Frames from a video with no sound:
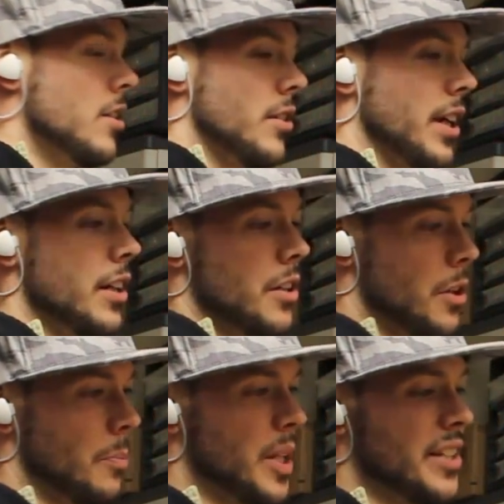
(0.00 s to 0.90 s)
So I get
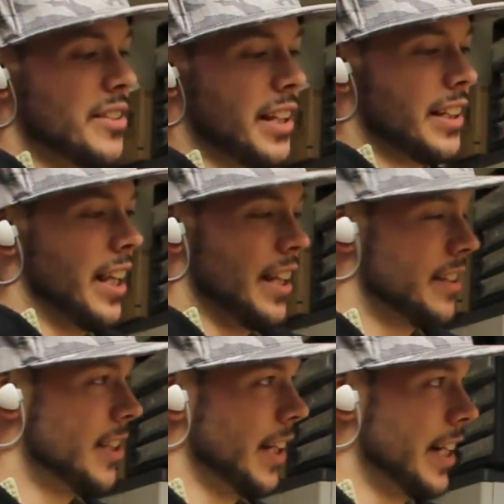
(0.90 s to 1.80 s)
another piece like
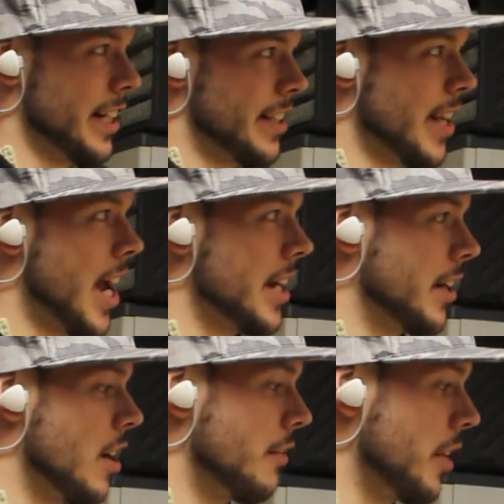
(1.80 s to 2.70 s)
this on the inside
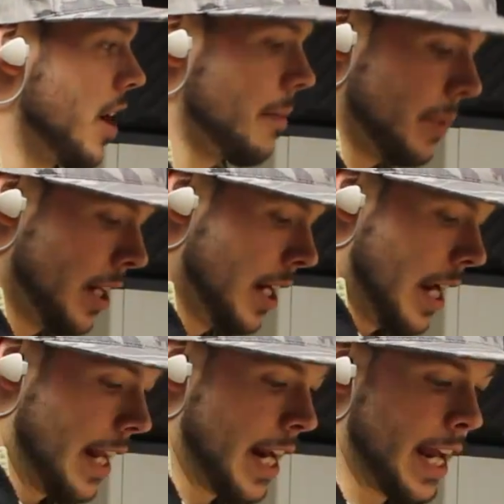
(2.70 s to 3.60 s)
to cover it up,
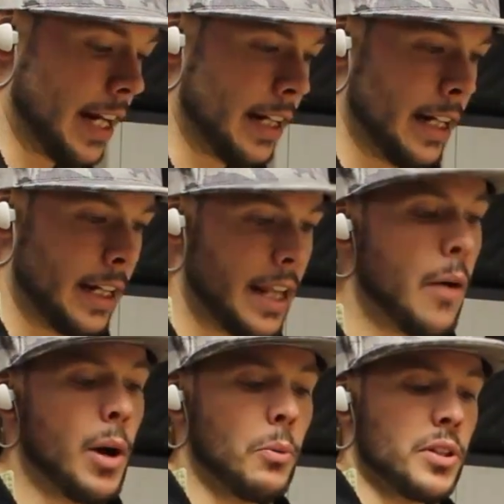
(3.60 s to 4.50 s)
and then
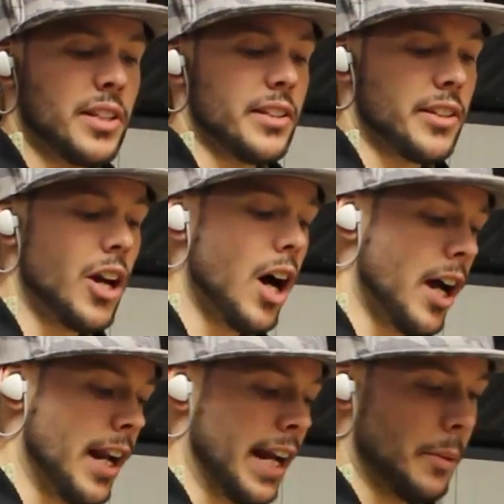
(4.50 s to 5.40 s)
that way once it's
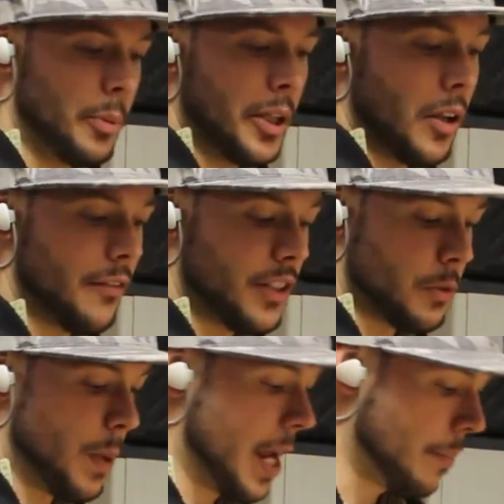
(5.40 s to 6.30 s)
cut, I could peel off
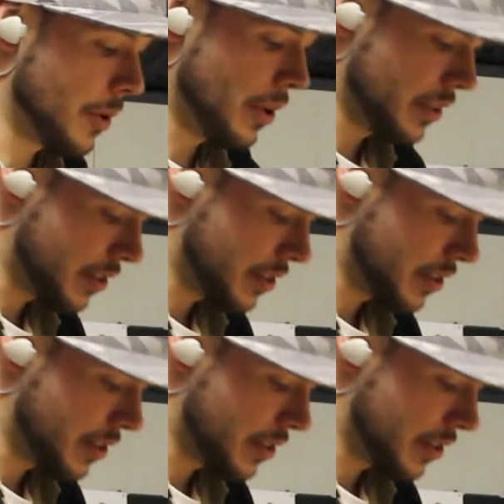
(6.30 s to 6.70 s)
this paper and